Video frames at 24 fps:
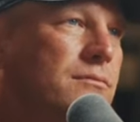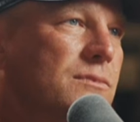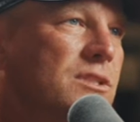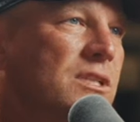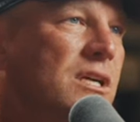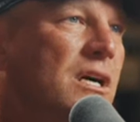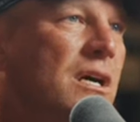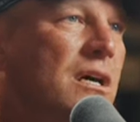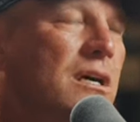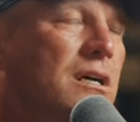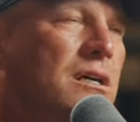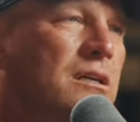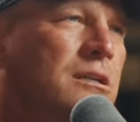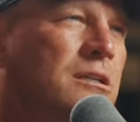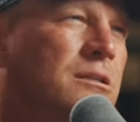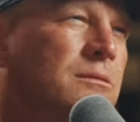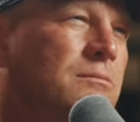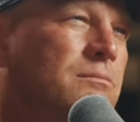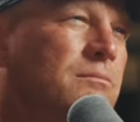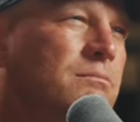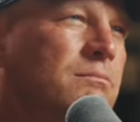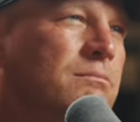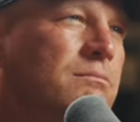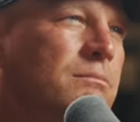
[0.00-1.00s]

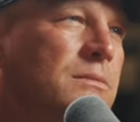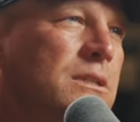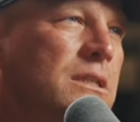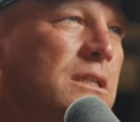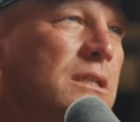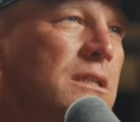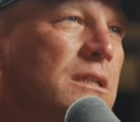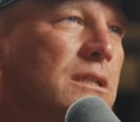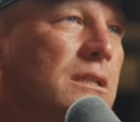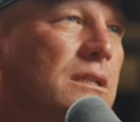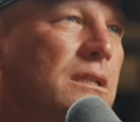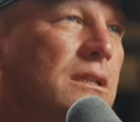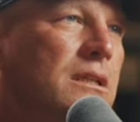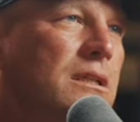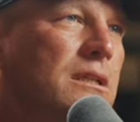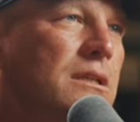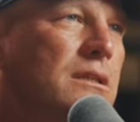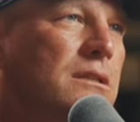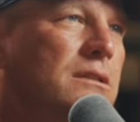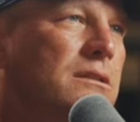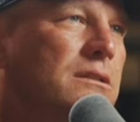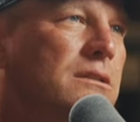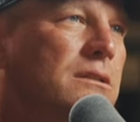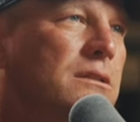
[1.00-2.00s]
Um,
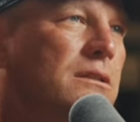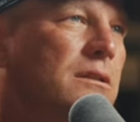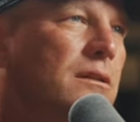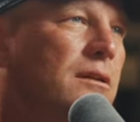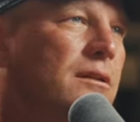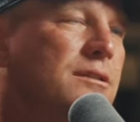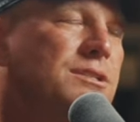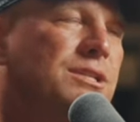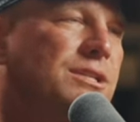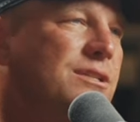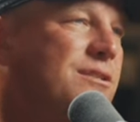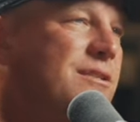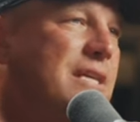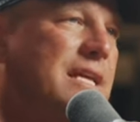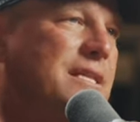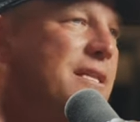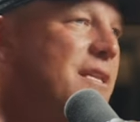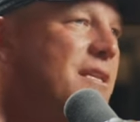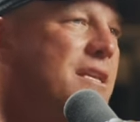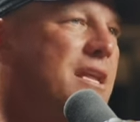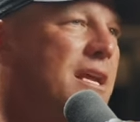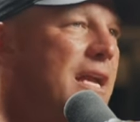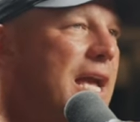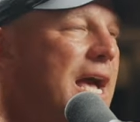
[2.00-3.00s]
just that
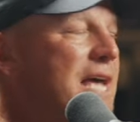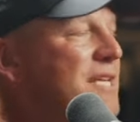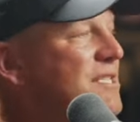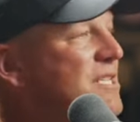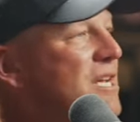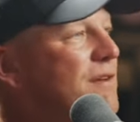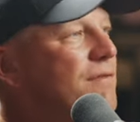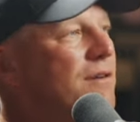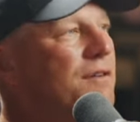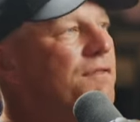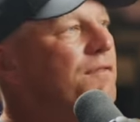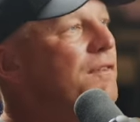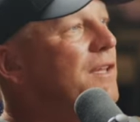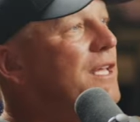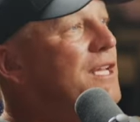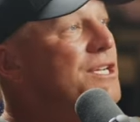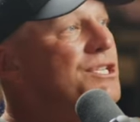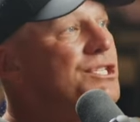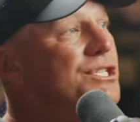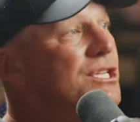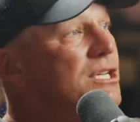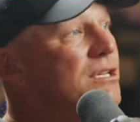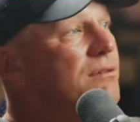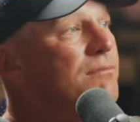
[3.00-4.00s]
the guys never
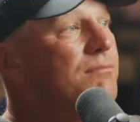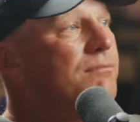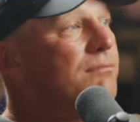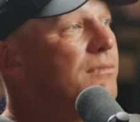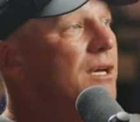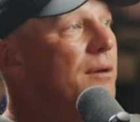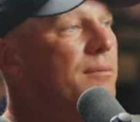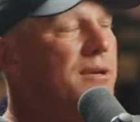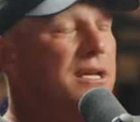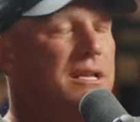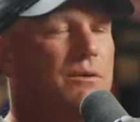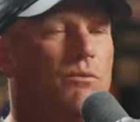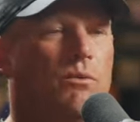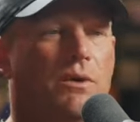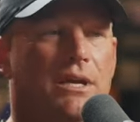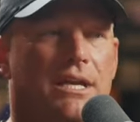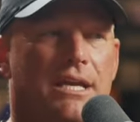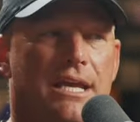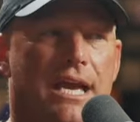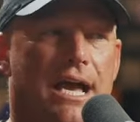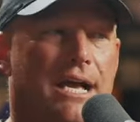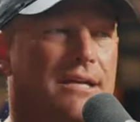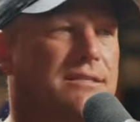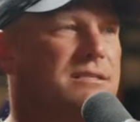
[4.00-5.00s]
flinched. Yeah. I mean,
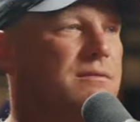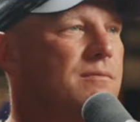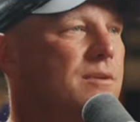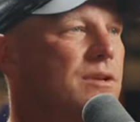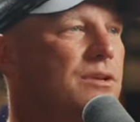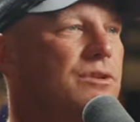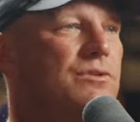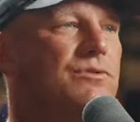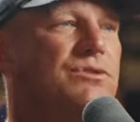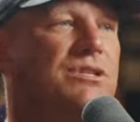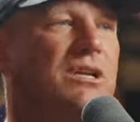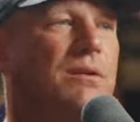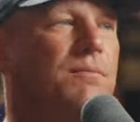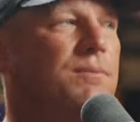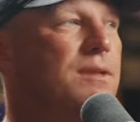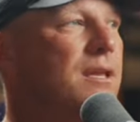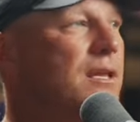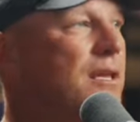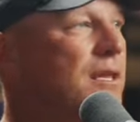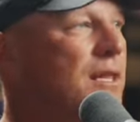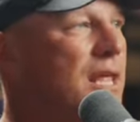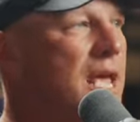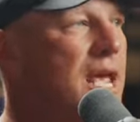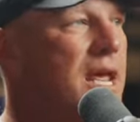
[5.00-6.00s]
we asked them to do something
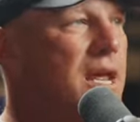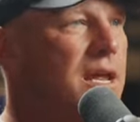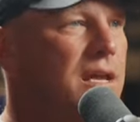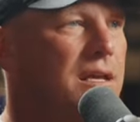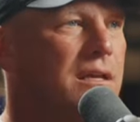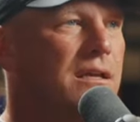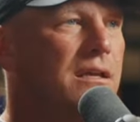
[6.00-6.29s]
and they